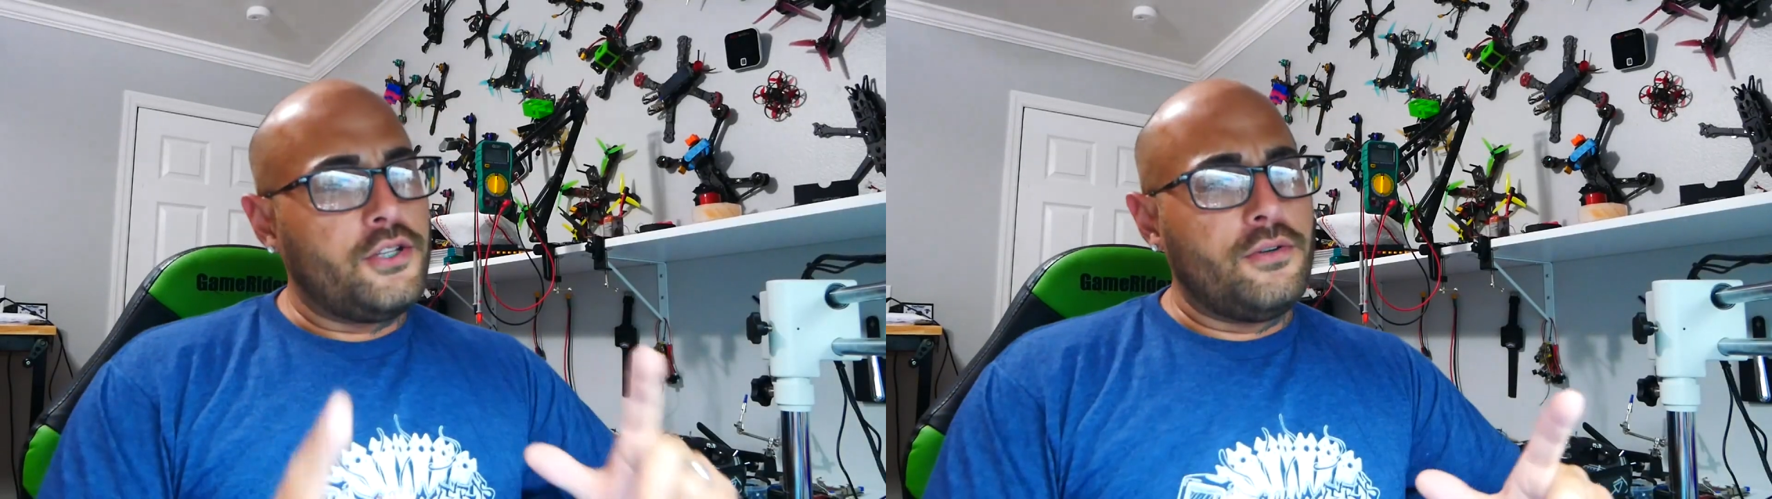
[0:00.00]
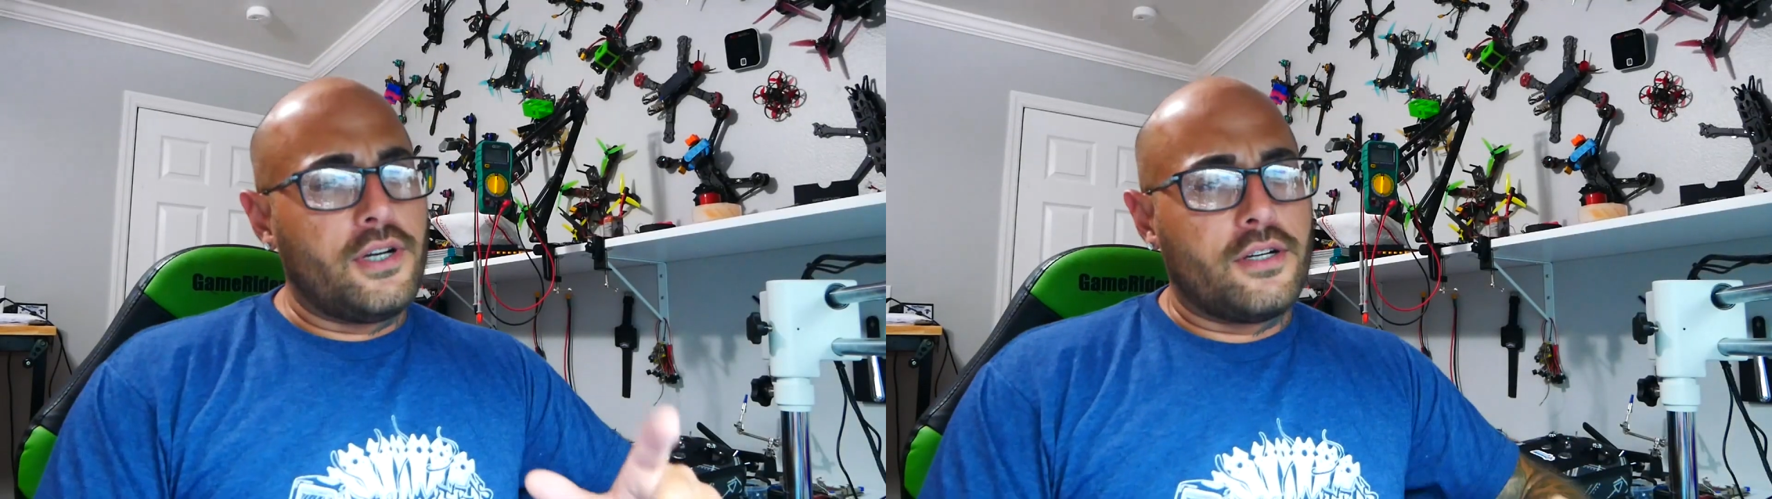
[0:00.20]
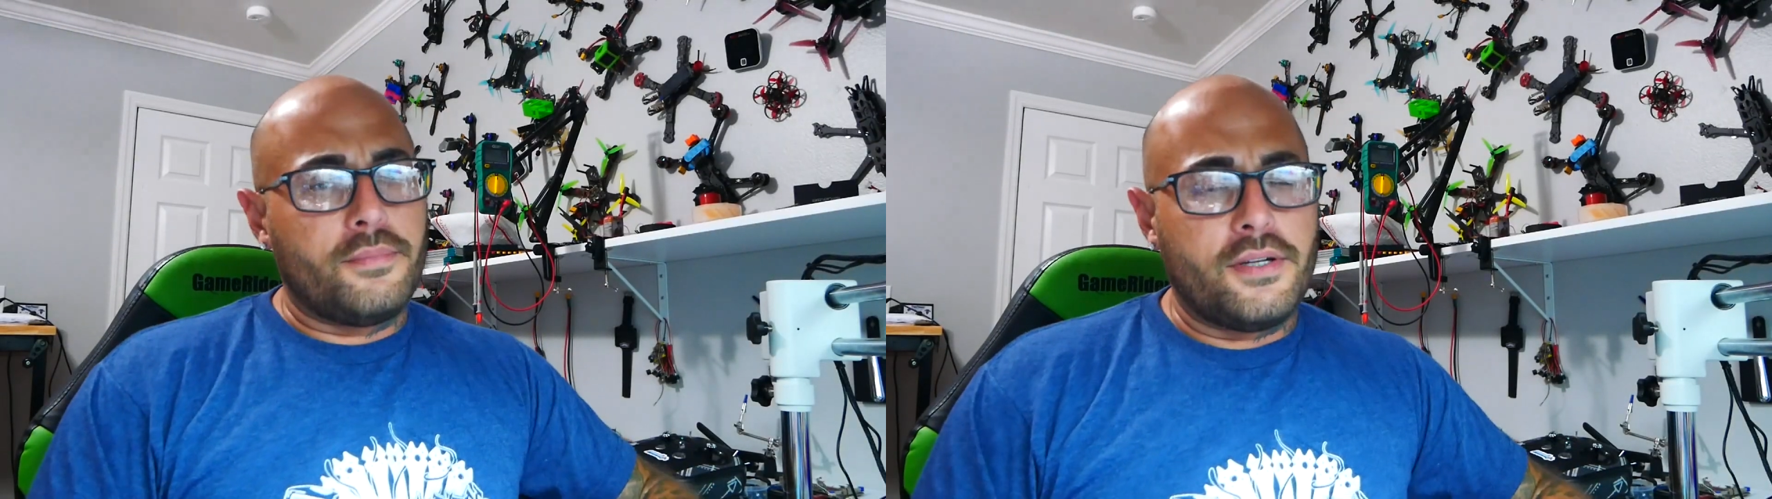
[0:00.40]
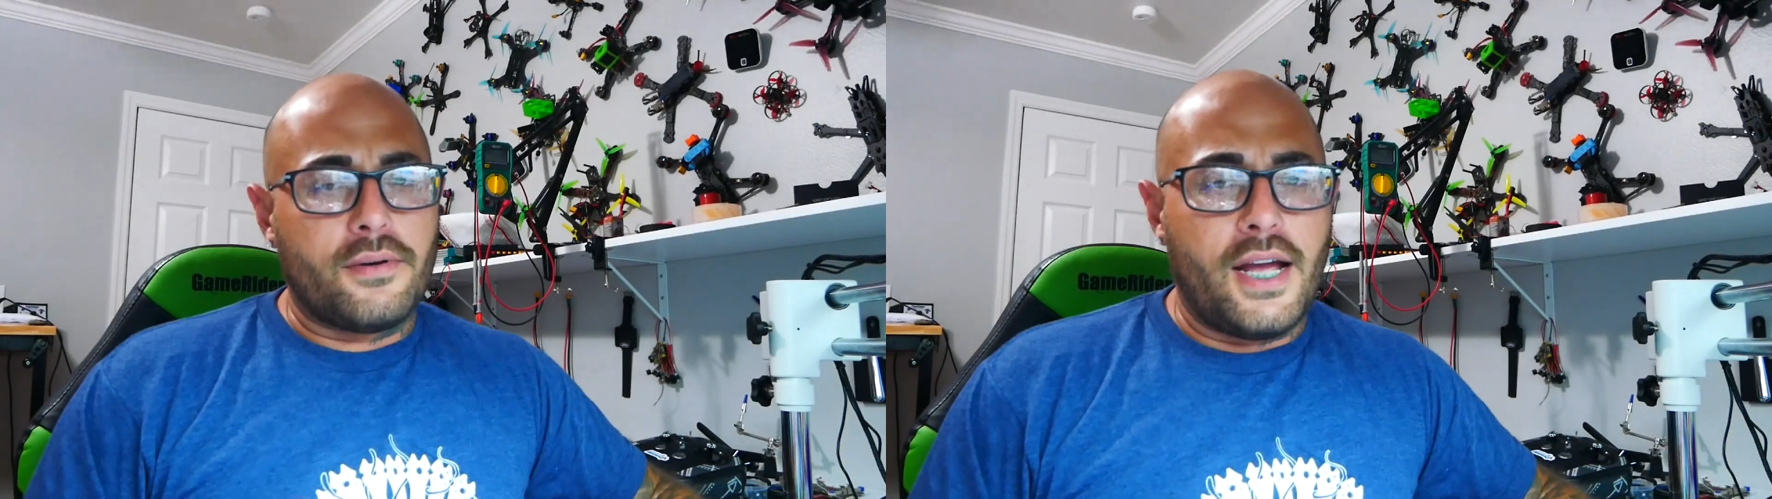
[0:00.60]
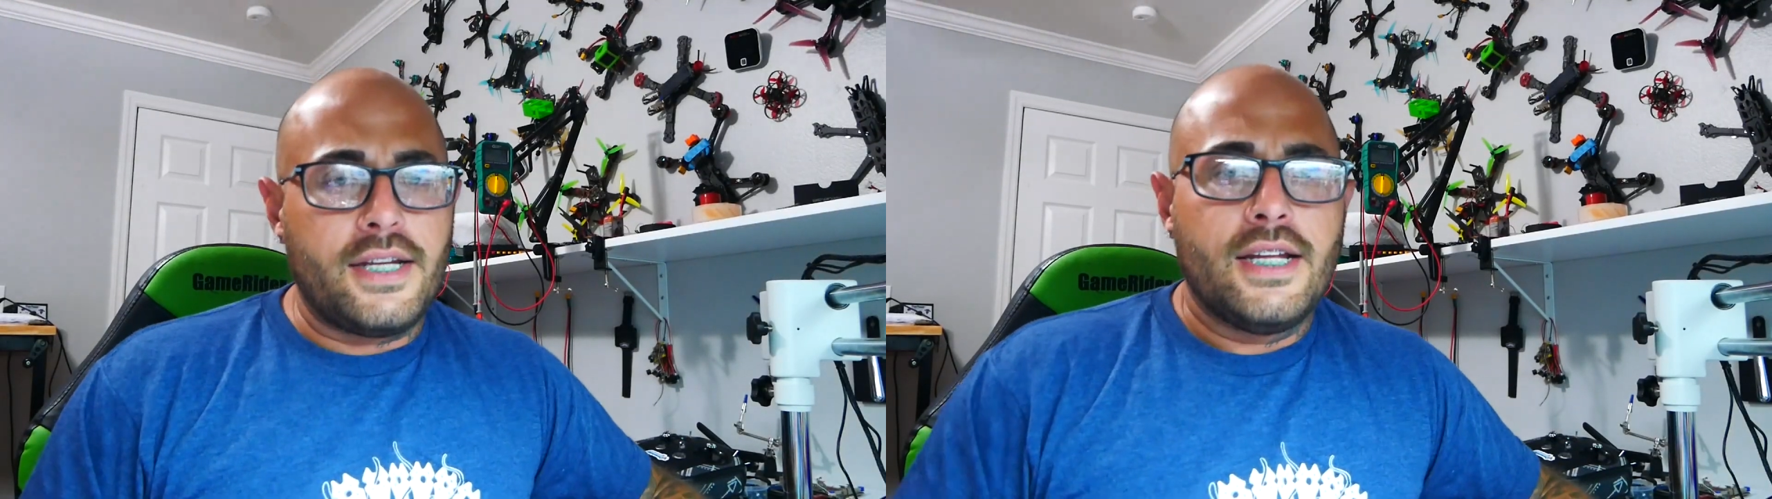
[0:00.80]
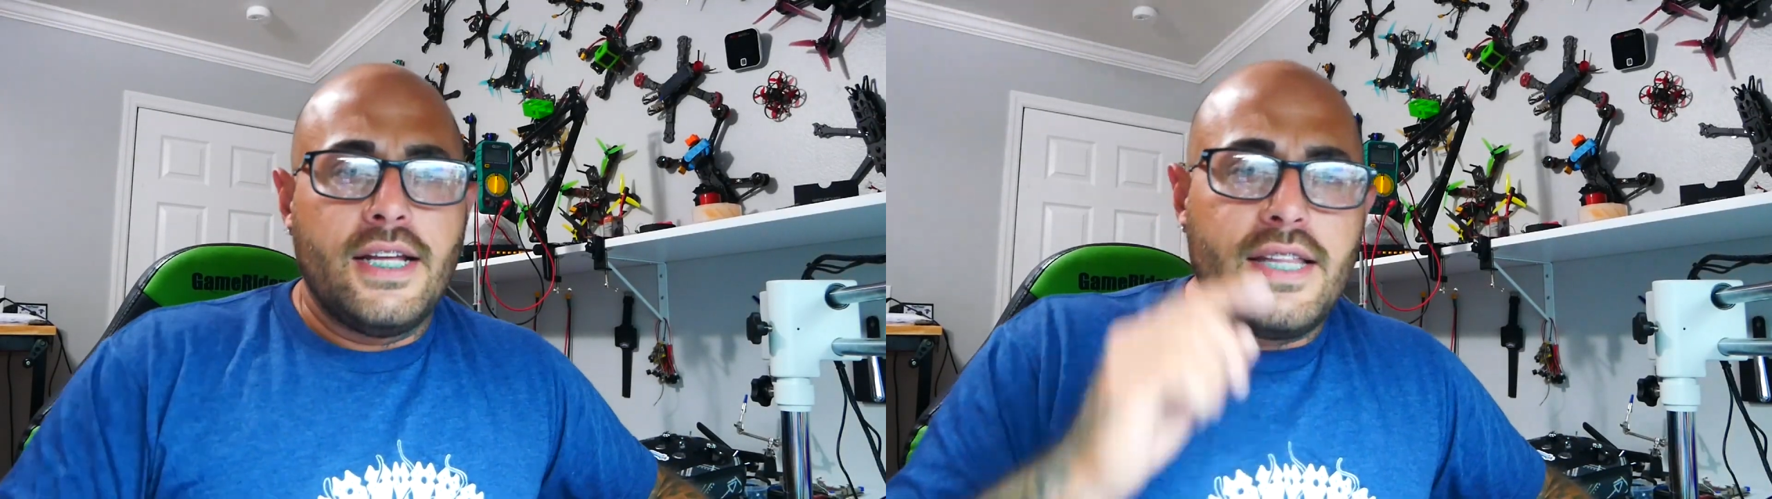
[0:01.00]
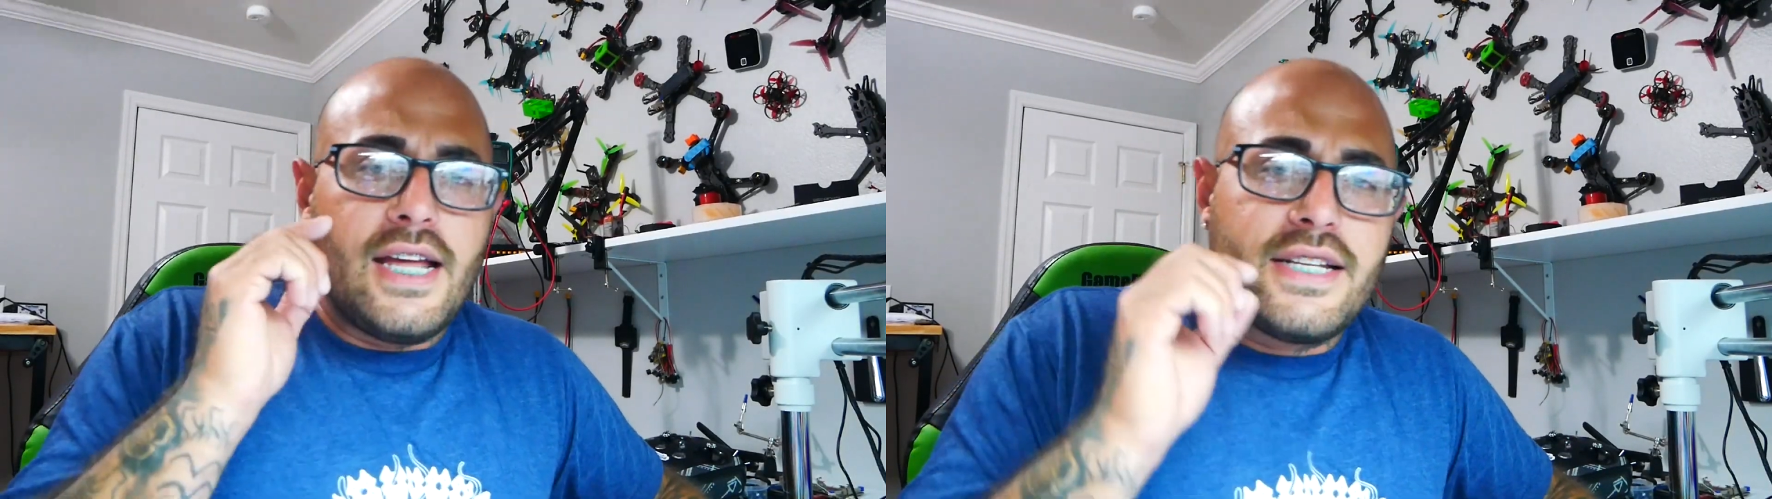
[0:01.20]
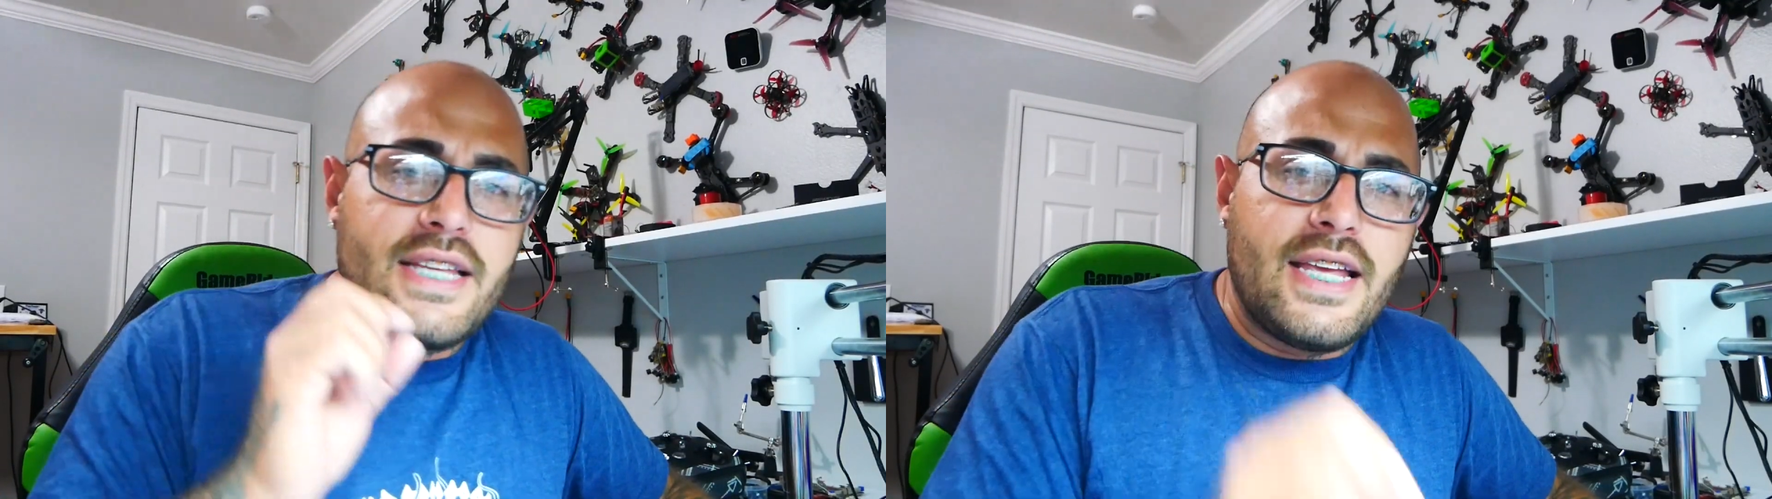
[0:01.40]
You heard me right. That is